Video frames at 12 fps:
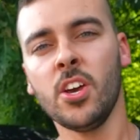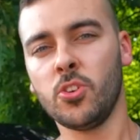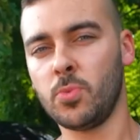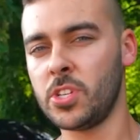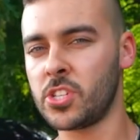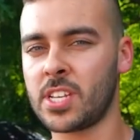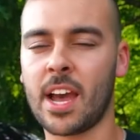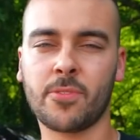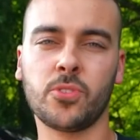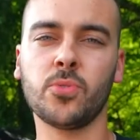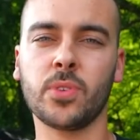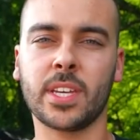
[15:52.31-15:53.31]
We just have
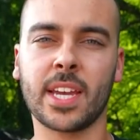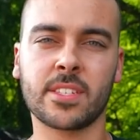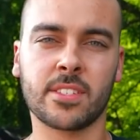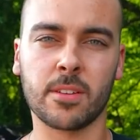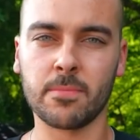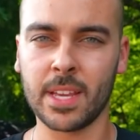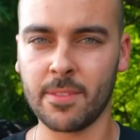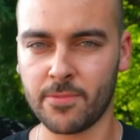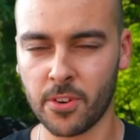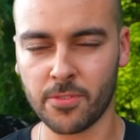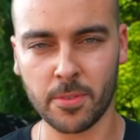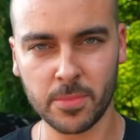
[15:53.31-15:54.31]
to get some
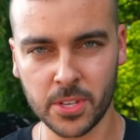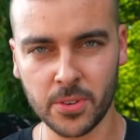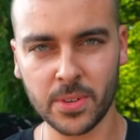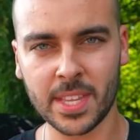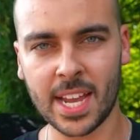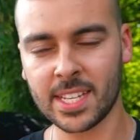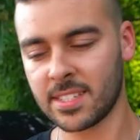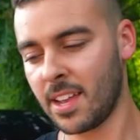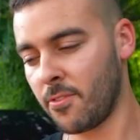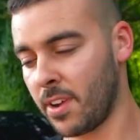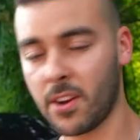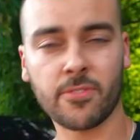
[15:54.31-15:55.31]
info from you, and that is
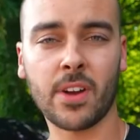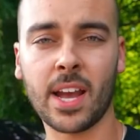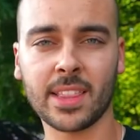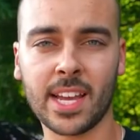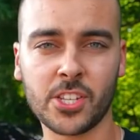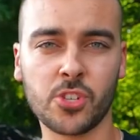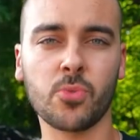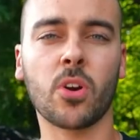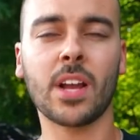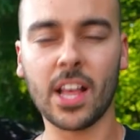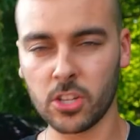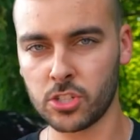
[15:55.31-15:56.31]
verifying that you
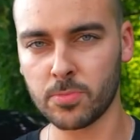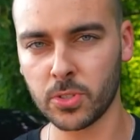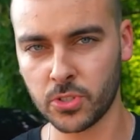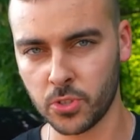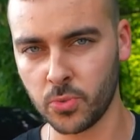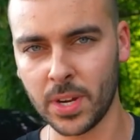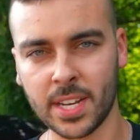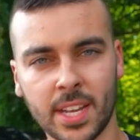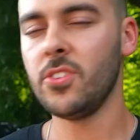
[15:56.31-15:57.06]
are eligible to win.